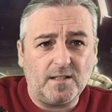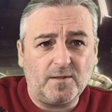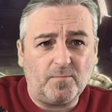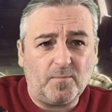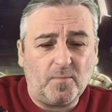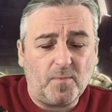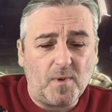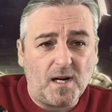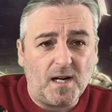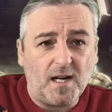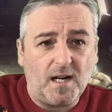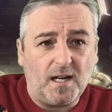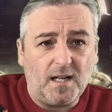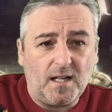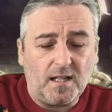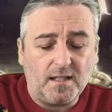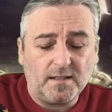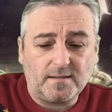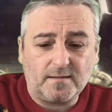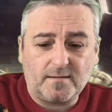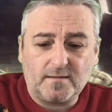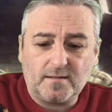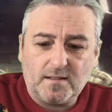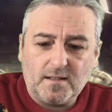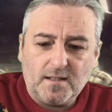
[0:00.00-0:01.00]
But I
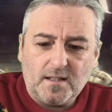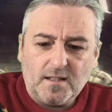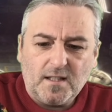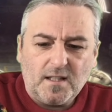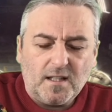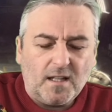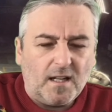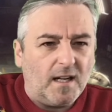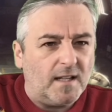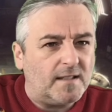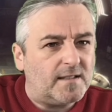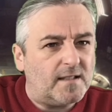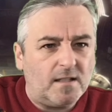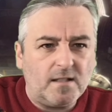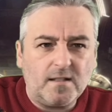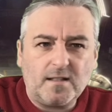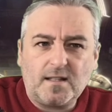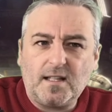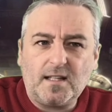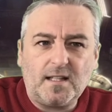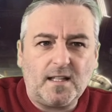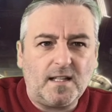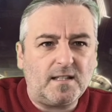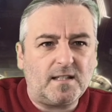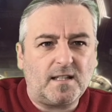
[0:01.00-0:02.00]
don't think
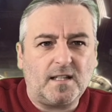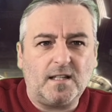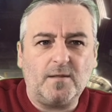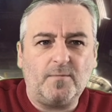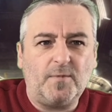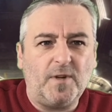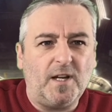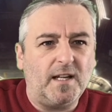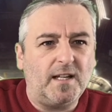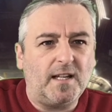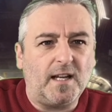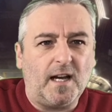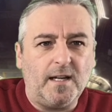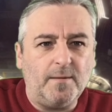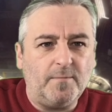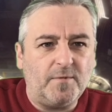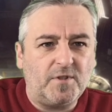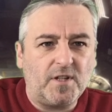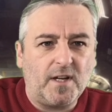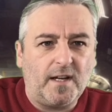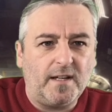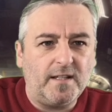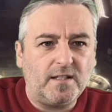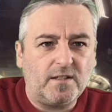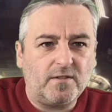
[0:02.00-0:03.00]
that's going to be a game
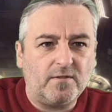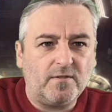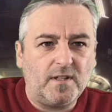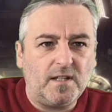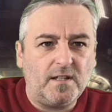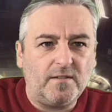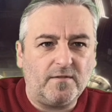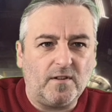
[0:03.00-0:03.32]
changer either.